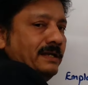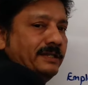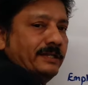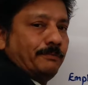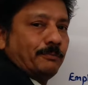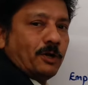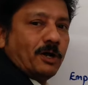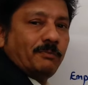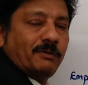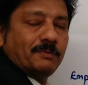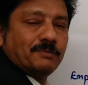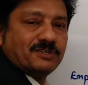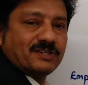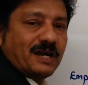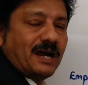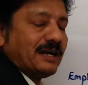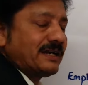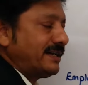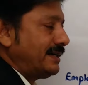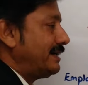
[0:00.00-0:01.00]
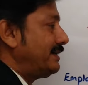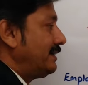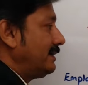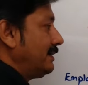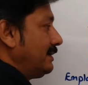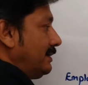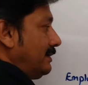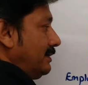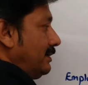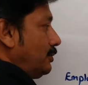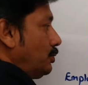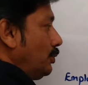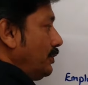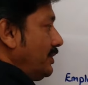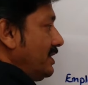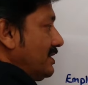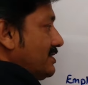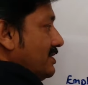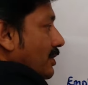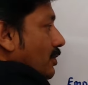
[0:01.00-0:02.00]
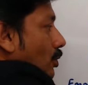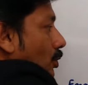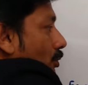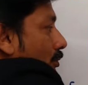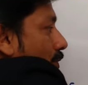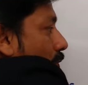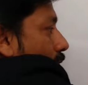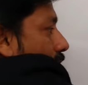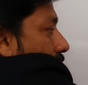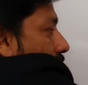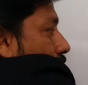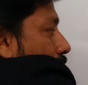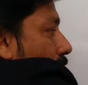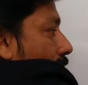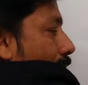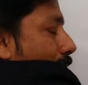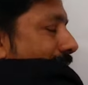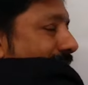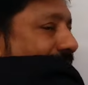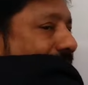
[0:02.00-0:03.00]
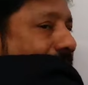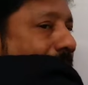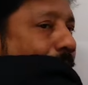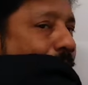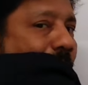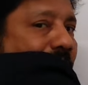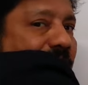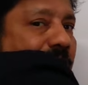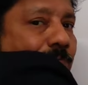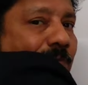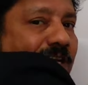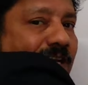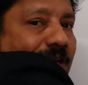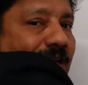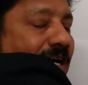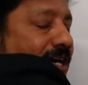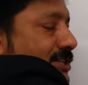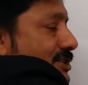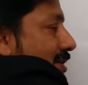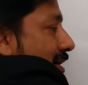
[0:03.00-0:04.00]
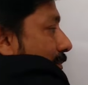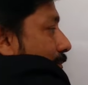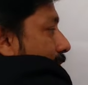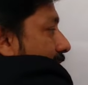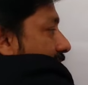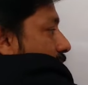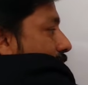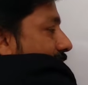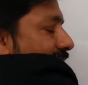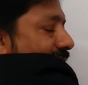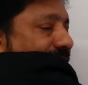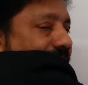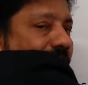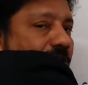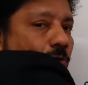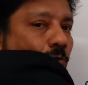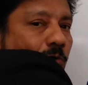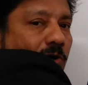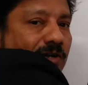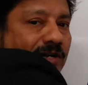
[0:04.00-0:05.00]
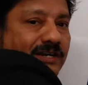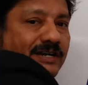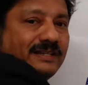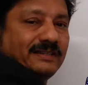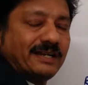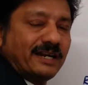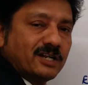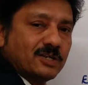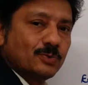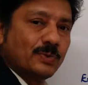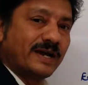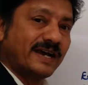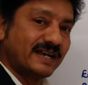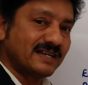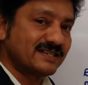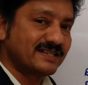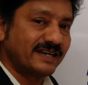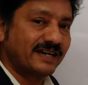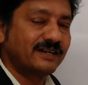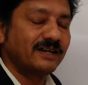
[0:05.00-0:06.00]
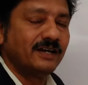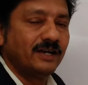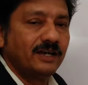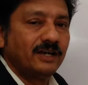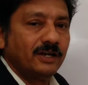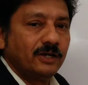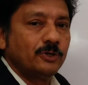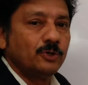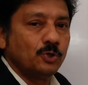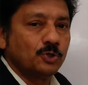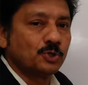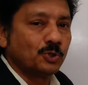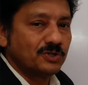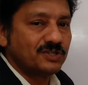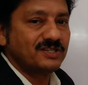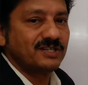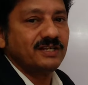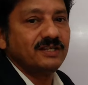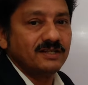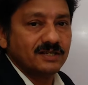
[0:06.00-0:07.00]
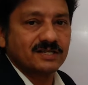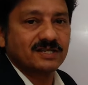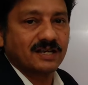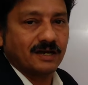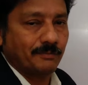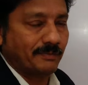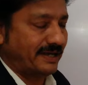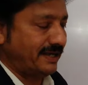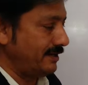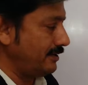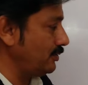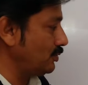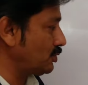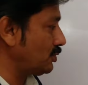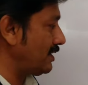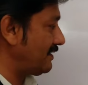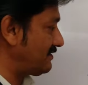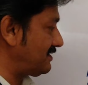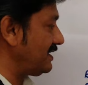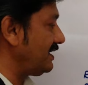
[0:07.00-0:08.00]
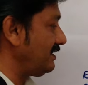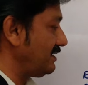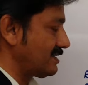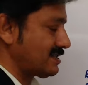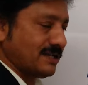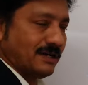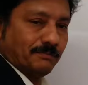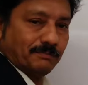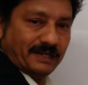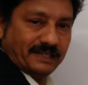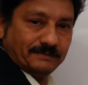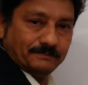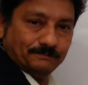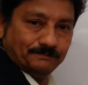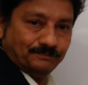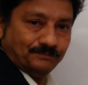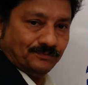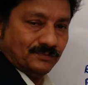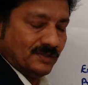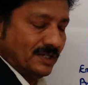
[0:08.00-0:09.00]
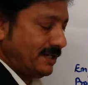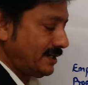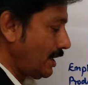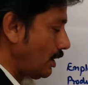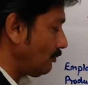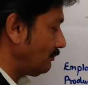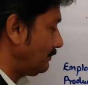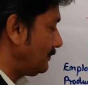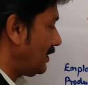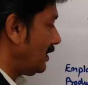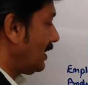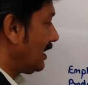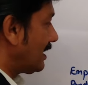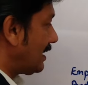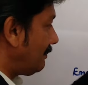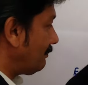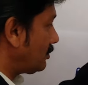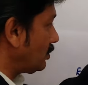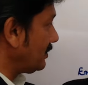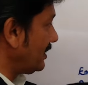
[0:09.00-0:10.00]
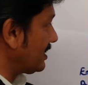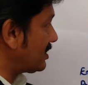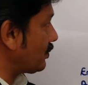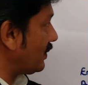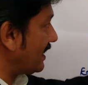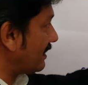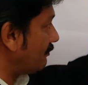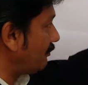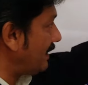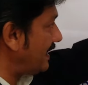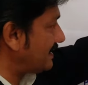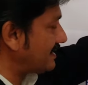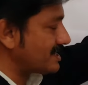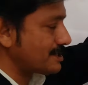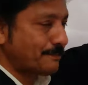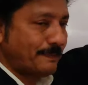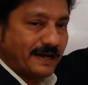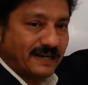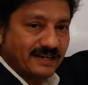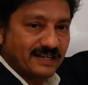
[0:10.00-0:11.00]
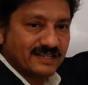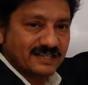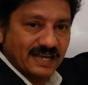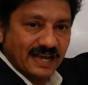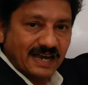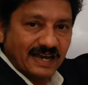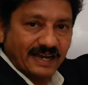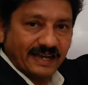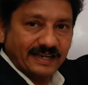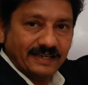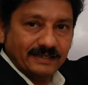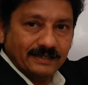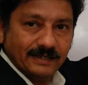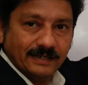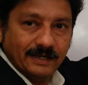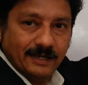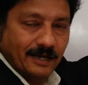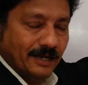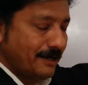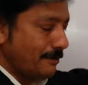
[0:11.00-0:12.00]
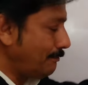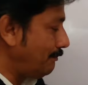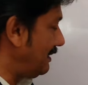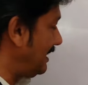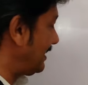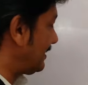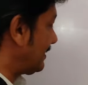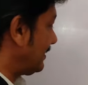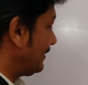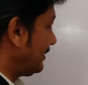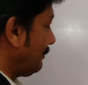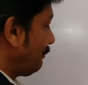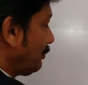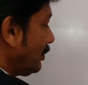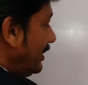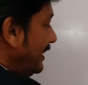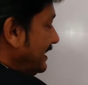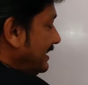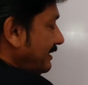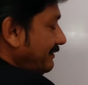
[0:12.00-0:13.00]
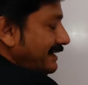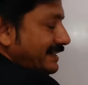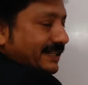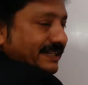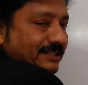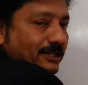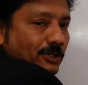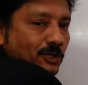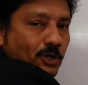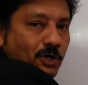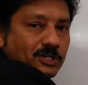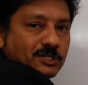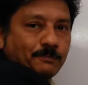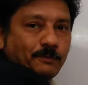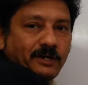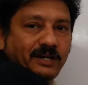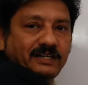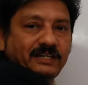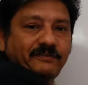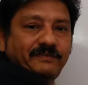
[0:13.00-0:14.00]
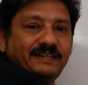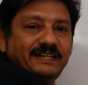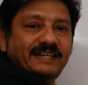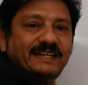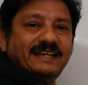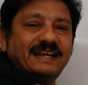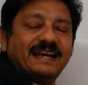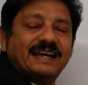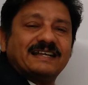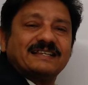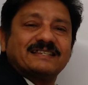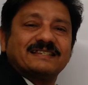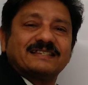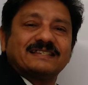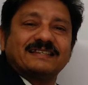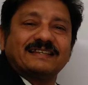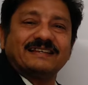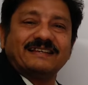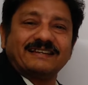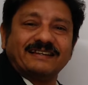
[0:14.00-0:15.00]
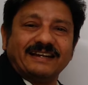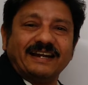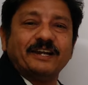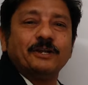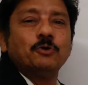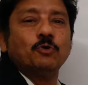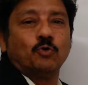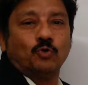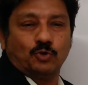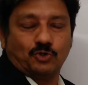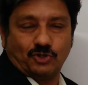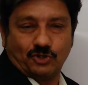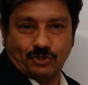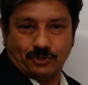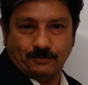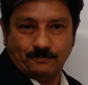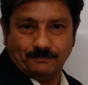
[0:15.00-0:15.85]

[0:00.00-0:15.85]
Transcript: problem started 2 years ago. Many companies, many large companies were in this quadrant, and that is why I said you should see this coming. You should have seen this coming. Now, come to this one, where the spend is high, but the productivity, the gross productivity has reduced.